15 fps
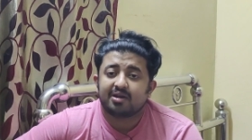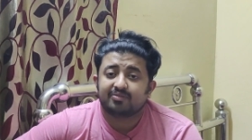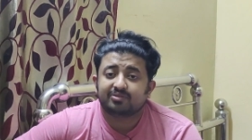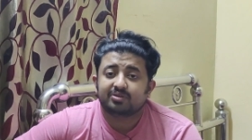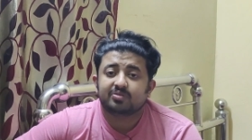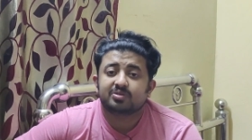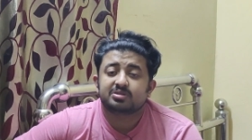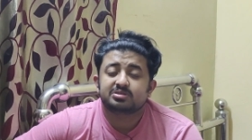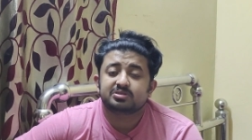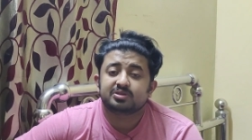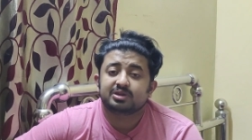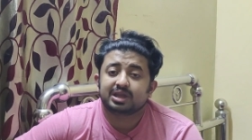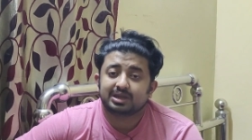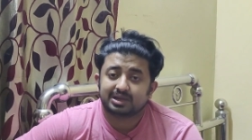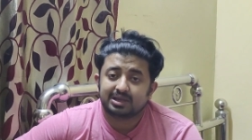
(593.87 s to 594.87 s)
Afterwards
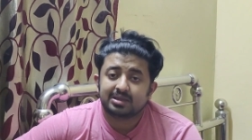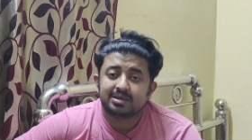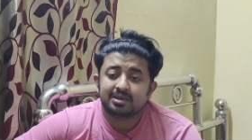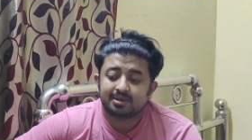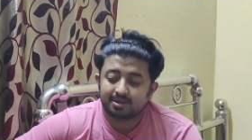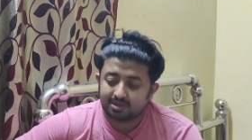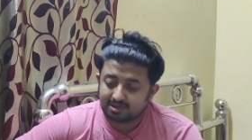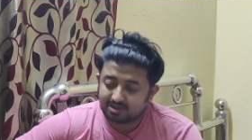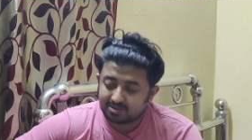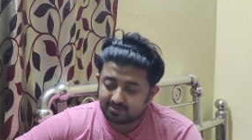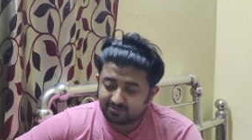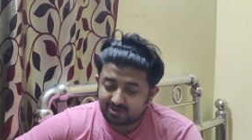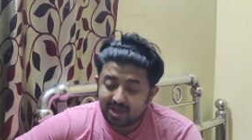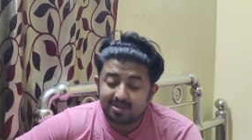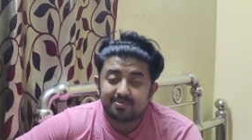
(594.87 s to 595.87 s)
you are getting
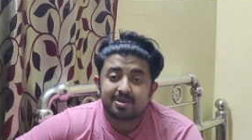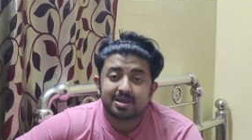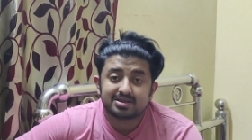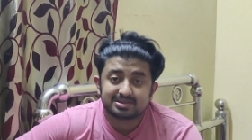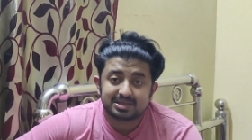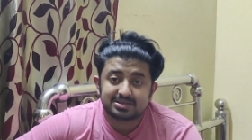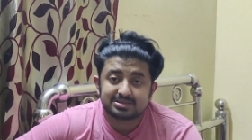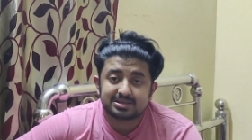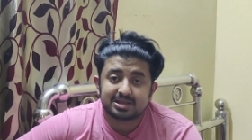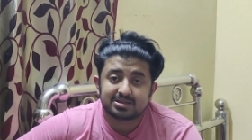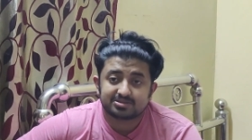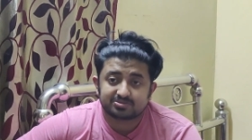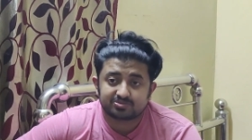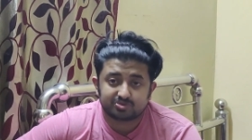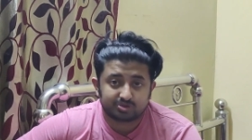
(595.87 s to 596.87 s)
5 lakhs, 6
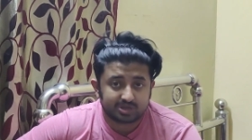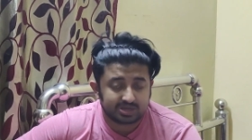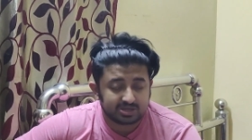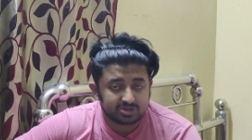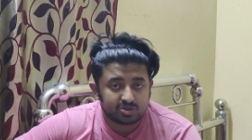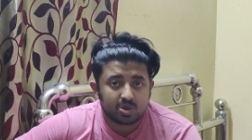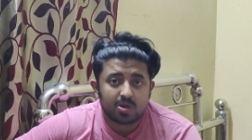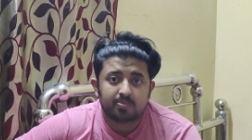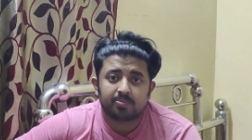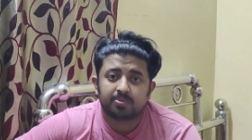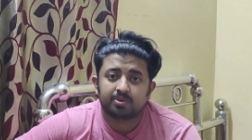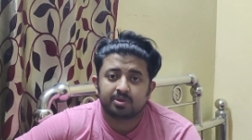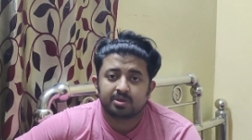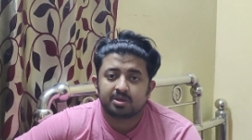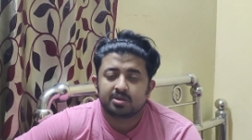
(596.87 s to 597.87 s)
lakhs to get a
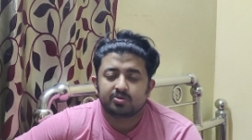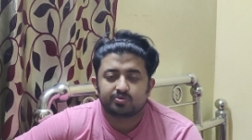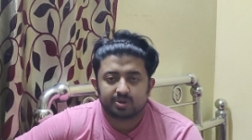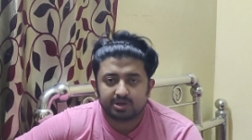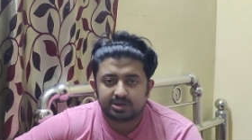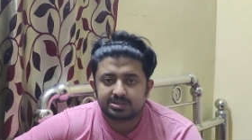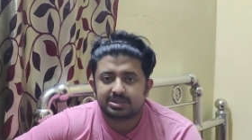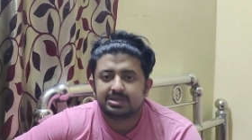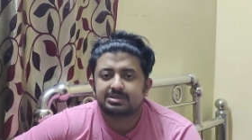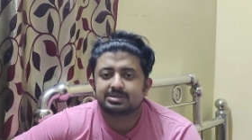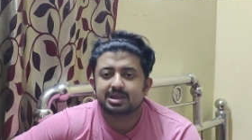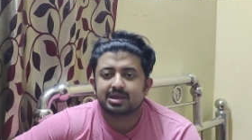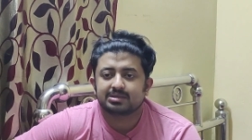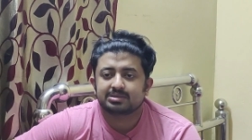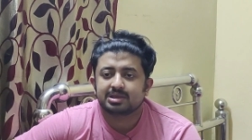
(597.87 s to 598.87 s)
job,
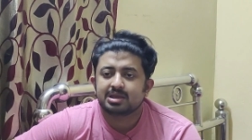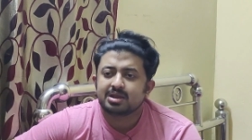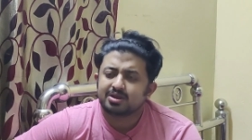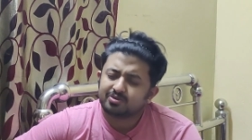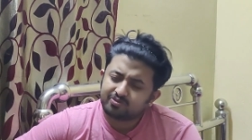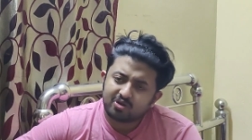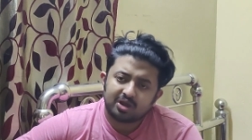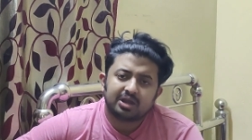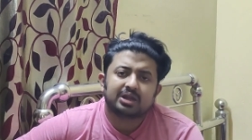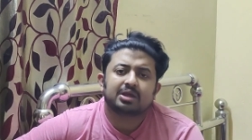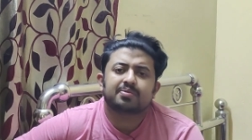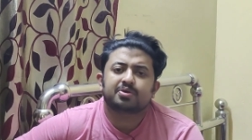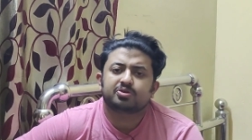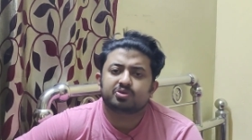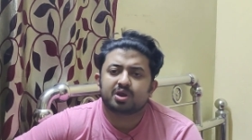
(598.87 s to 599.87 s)
26 lakhs. So forget
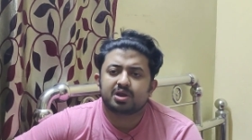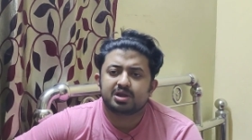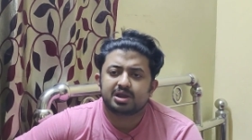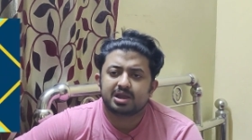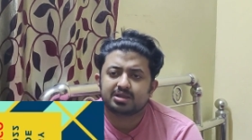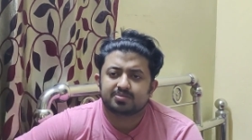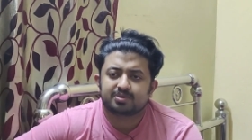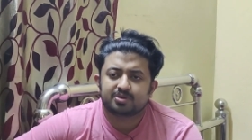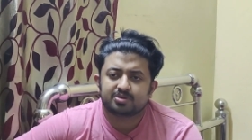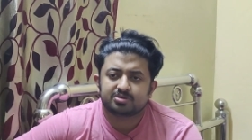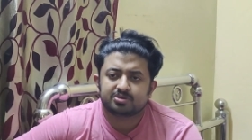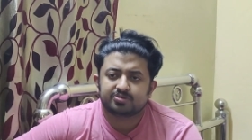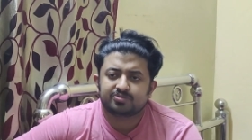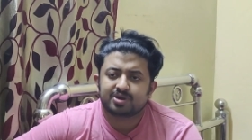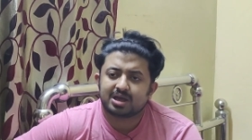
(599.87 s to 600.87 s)
about 20 lakhs
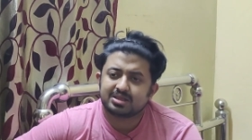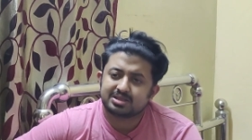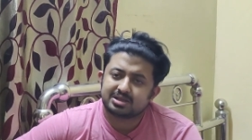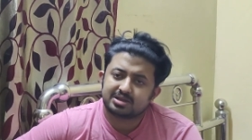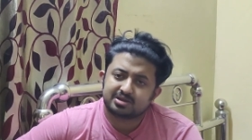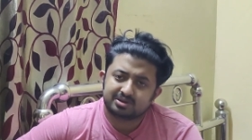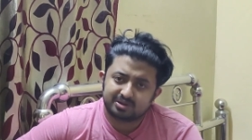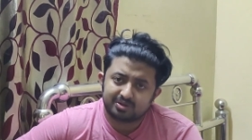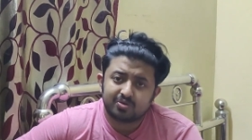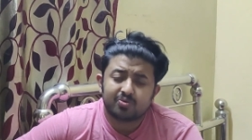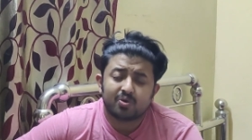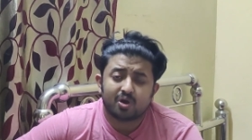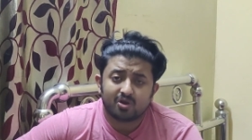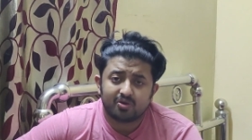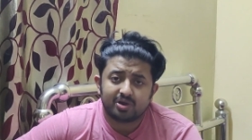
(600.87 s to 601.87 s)
because your father
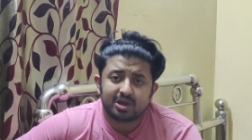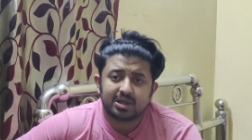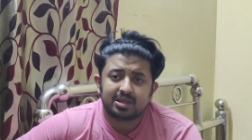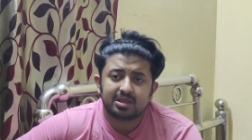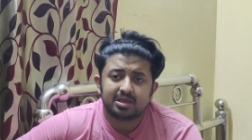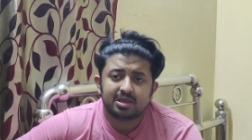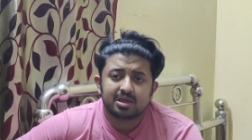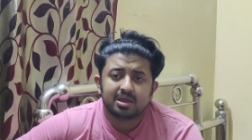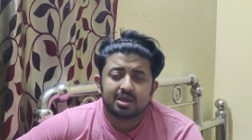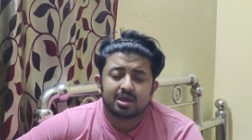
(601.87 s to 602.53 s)
knew already